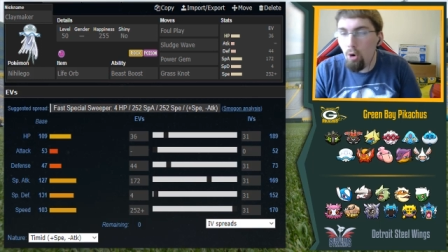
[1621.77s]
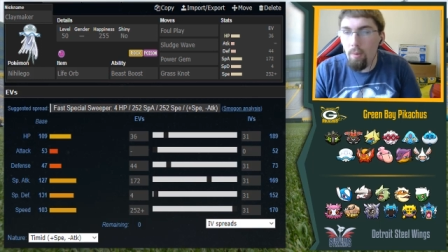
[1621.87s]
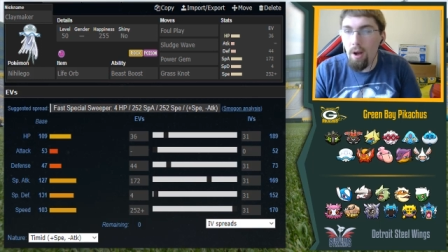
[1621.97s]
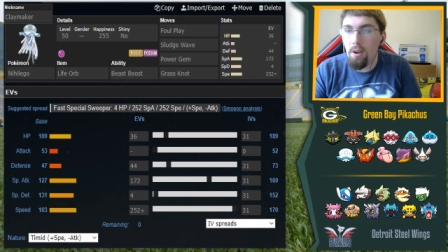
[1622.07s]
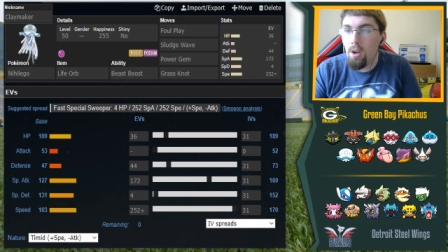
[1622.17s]

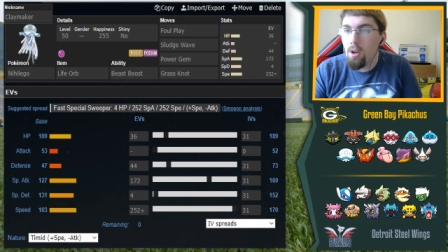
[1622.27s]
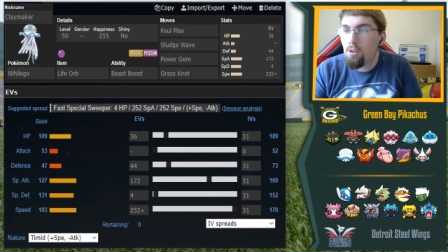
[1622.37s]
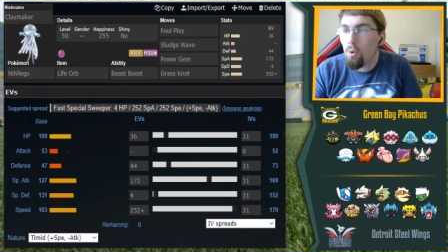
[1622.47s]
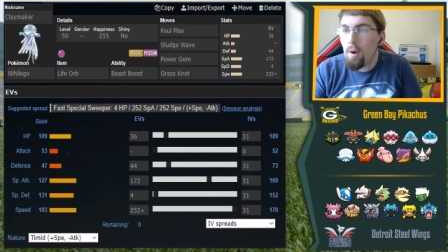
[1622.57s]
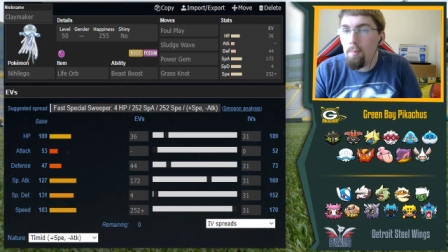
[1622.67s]
Pokemon.
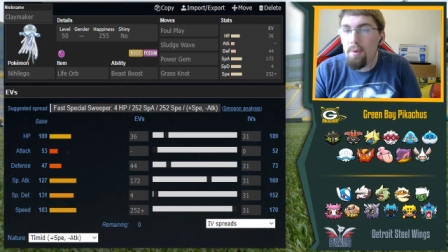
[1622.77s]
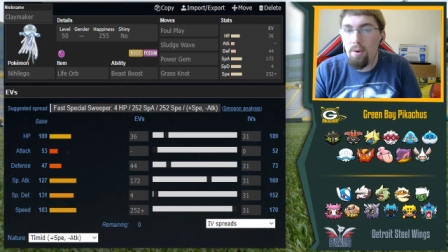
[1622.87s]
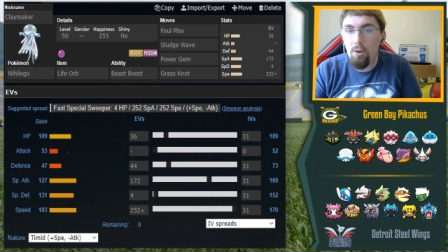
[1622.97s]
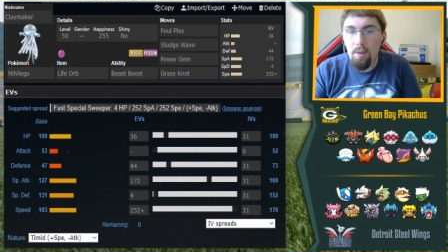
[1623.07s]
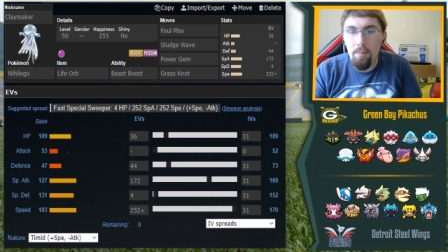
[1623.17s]
So we'd be
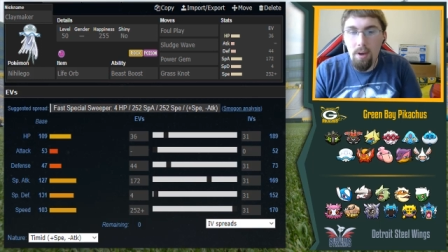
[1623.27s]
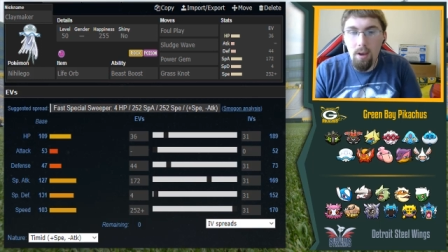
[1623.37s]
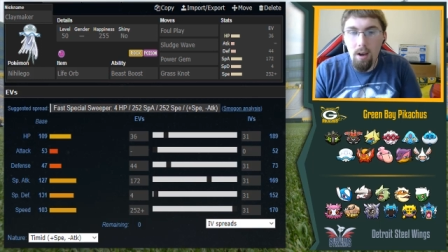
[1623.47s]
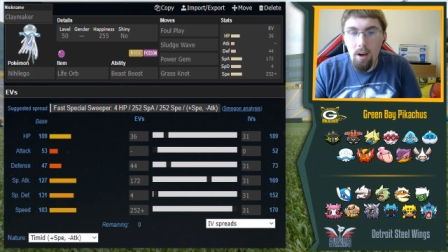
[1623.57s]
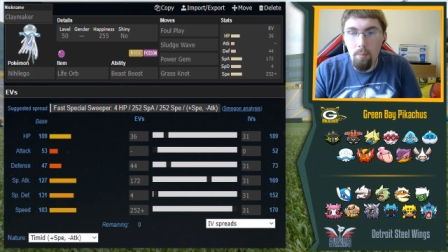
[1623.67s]

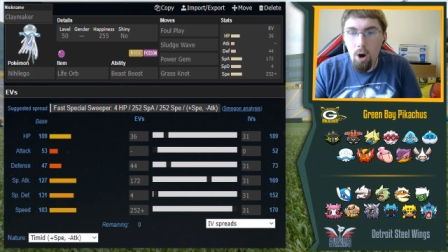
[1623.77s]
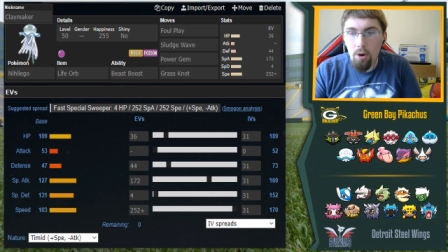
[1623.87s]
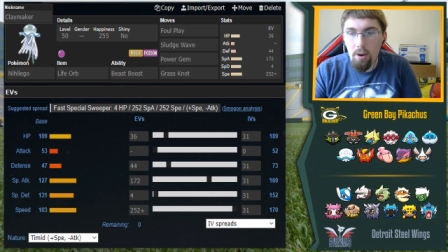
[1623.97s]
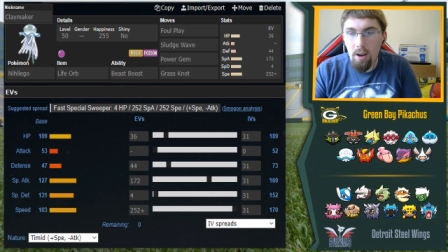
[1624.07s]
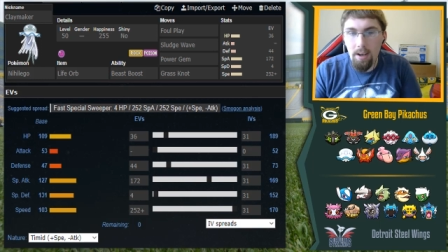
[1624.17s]
creeping um,
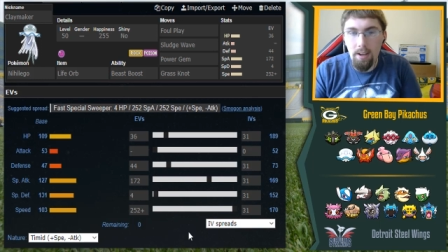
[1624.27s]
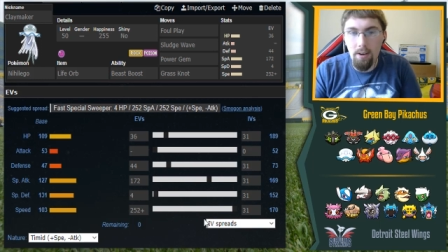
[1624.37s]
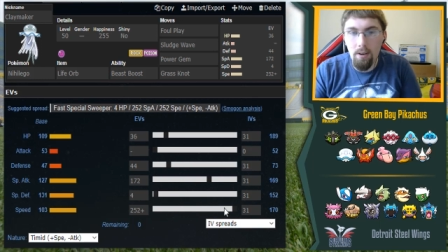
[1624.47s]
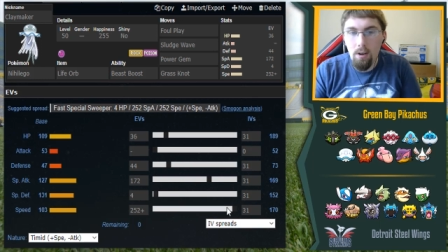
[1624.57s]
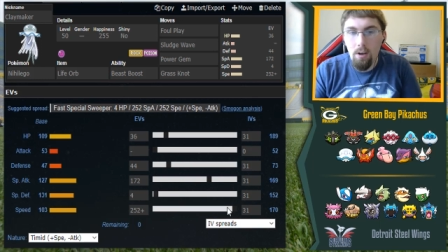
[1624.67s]
Arcanine
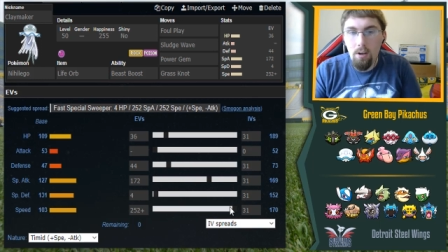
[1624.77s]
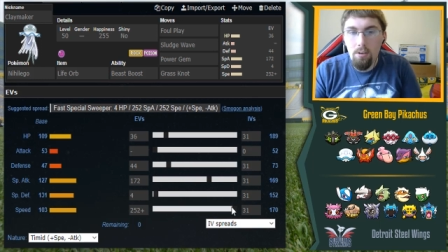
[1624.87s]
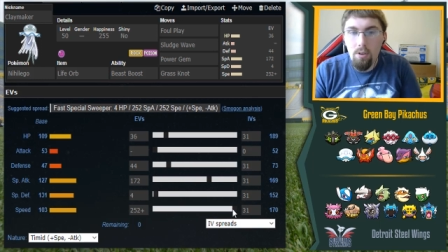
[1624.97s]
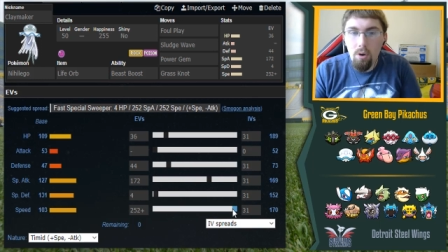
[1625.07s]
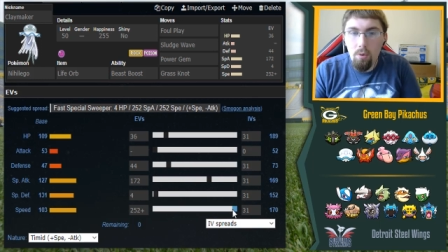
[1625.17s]
here.
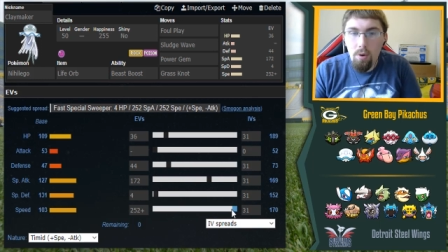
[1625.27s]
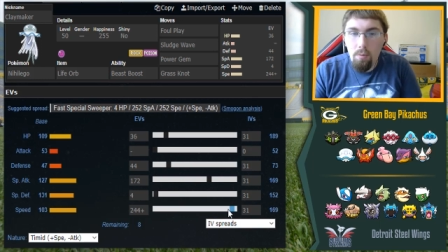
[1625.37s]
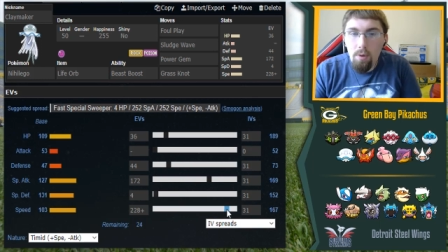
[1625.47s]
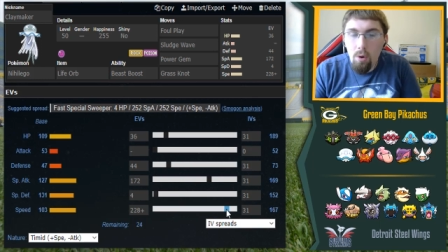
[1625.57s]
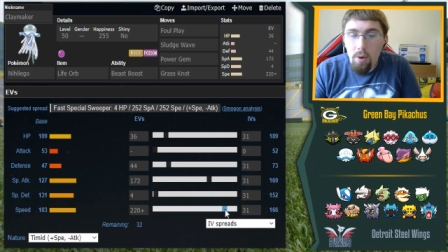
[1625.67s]
So
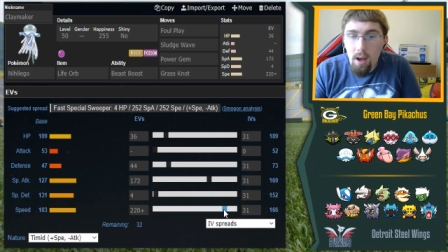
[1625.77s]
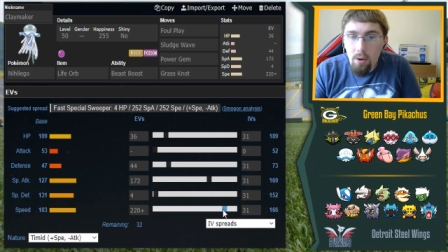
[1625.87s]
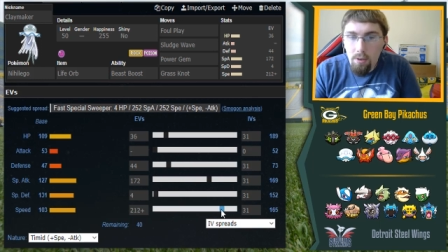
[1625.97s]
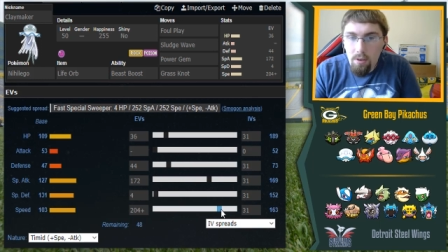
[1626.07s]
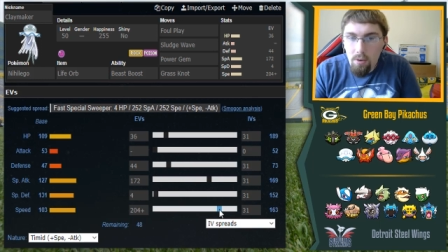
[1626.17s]
we'd go
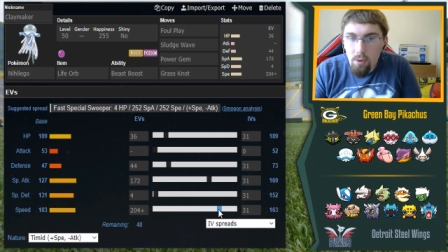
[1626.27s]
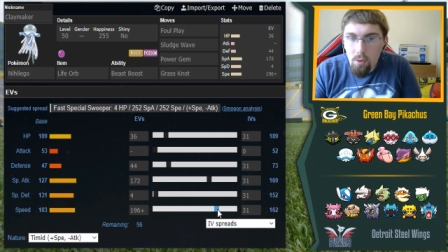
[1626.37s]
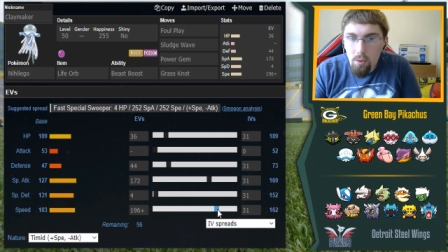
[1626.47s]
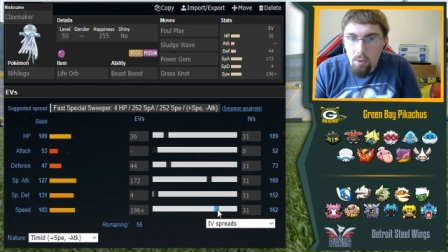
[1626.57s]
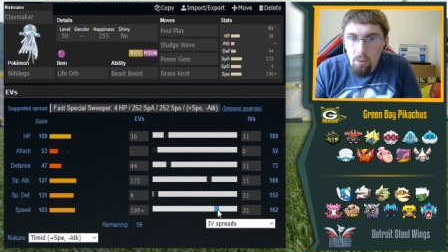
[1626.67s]
down
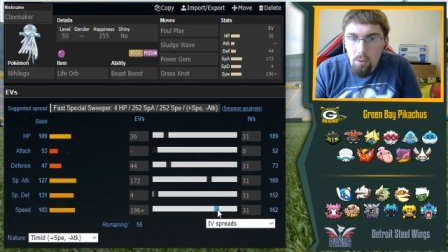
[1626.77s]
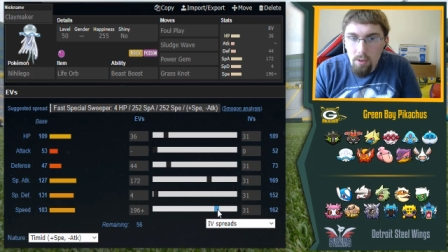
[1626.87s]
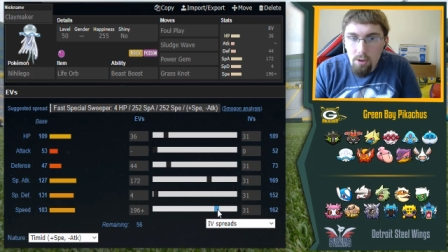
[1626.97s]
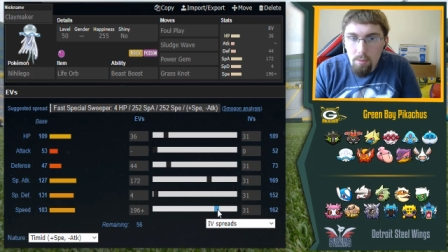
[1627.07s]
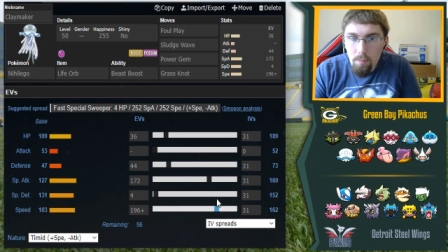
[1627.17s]
to
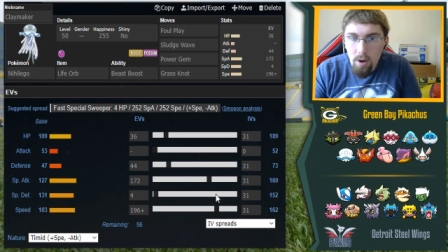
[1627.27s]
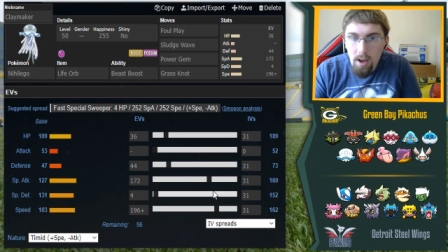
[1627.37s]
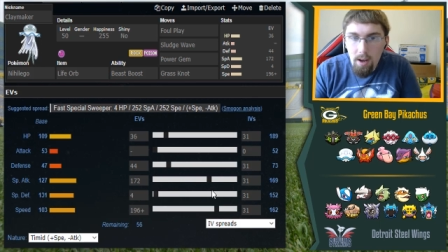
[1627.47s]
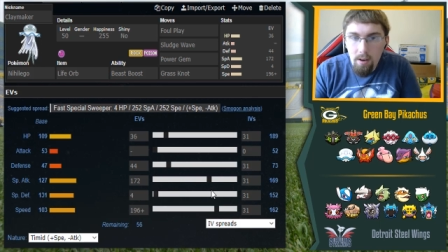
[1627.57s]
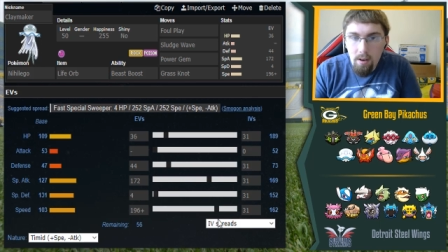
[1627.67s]
this
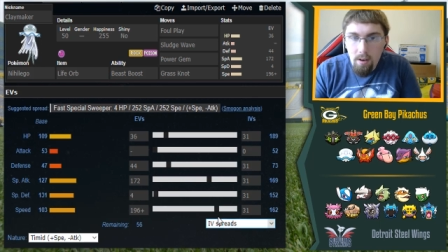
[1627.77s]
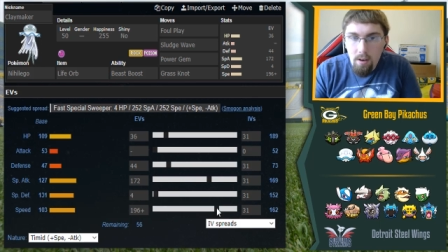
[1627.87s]
spread,